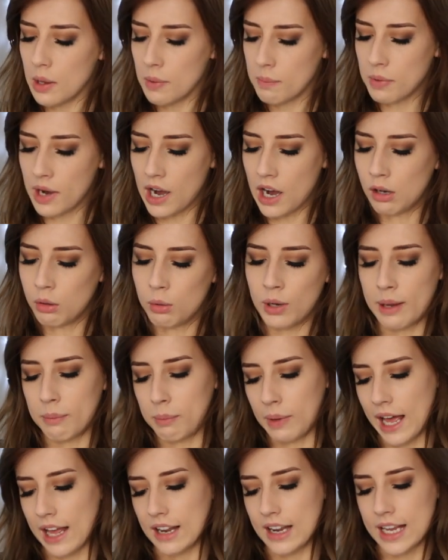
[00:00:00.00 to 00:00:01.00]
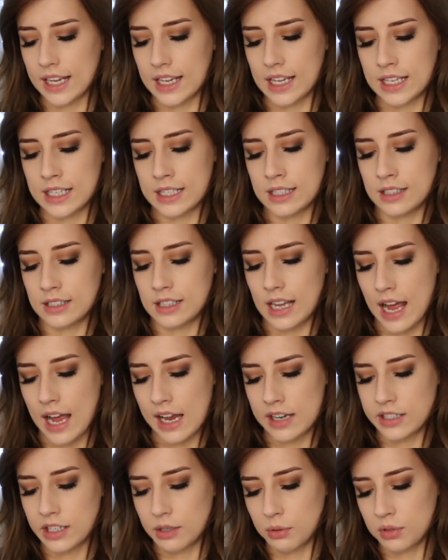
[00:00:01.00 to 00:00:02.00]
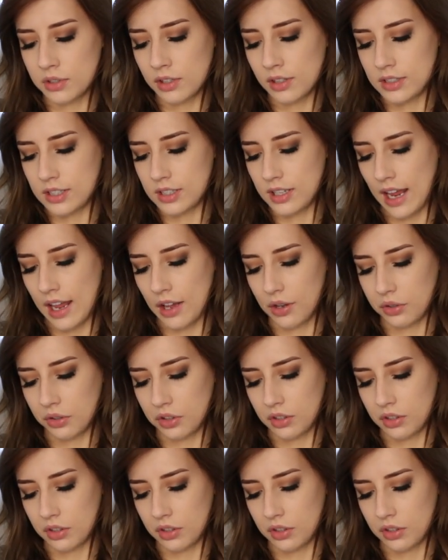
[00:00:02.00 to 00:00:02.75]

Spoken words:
But I'll wear black leggings, and it was on sale,